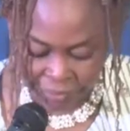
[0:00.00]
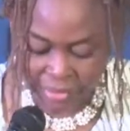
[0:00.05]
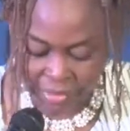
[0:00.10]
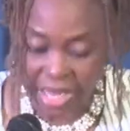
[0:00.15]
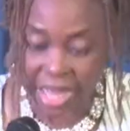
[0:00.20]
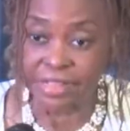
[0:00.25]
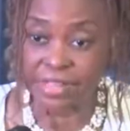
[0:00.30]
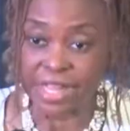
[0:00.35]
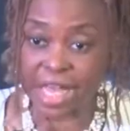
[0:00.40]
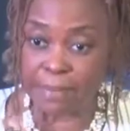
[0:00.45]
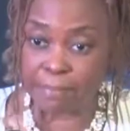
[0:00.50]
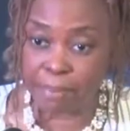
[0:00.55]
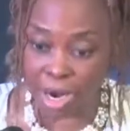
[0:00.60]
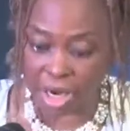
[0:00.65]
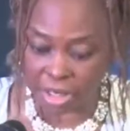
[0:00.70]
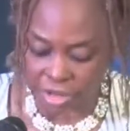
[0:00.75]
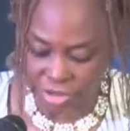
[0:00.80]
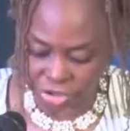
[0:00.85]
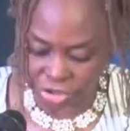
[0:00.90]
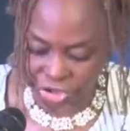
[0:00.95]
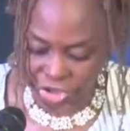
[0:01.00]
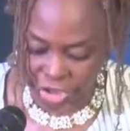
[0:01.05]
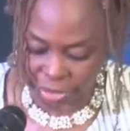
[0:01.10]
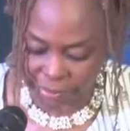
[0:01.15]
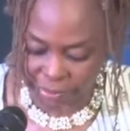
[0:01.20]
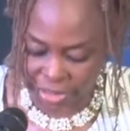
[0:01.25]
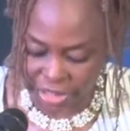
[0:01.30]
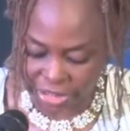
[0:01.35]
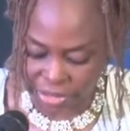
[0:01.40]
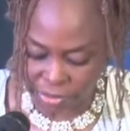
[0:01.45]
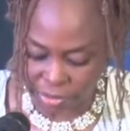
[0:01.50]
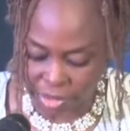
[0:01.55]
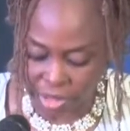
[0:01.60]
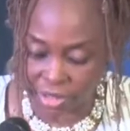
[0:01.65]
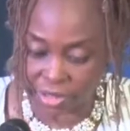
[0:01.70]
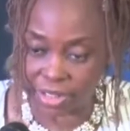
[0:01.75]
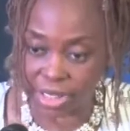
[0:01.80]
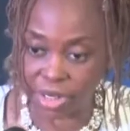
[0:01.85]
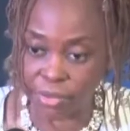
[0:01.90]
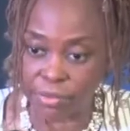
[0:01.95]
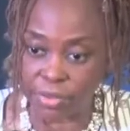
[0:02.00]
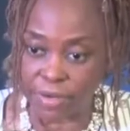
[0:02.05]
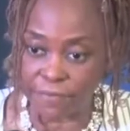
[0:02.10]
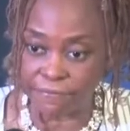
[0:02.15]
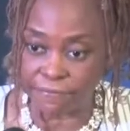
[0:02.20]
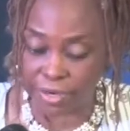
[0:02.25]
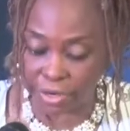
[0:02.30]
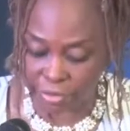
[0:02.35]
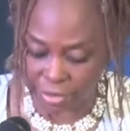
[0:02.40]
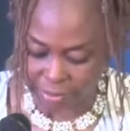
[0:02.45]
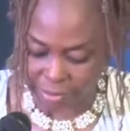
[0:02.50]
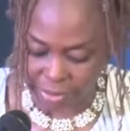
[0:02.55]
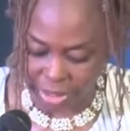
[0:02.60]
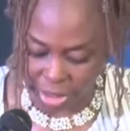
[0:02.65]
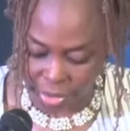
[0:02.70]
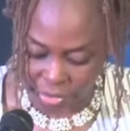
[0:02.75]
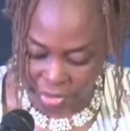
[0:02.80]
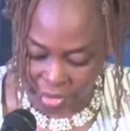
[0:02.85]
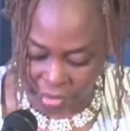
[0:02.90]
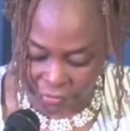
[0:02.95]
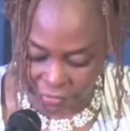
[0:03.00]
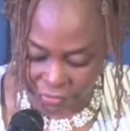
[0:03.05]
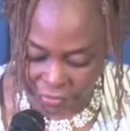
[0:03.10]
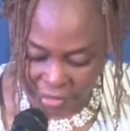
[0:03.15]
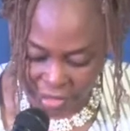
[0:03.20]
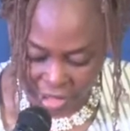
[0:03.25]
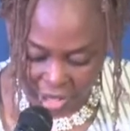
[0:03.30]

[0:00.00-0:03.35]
And that partnership is one that we are very proud of.